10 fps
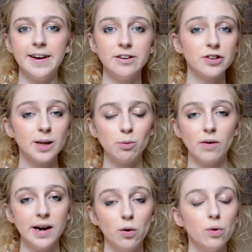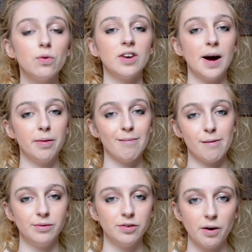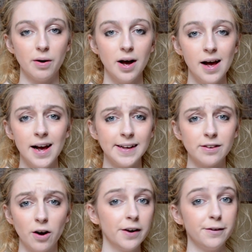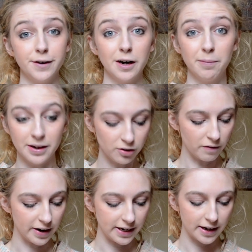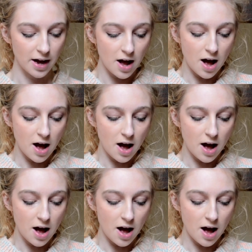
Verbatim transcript: It just keeps raining all the time at the moment, so it's hard to film when it's not raining.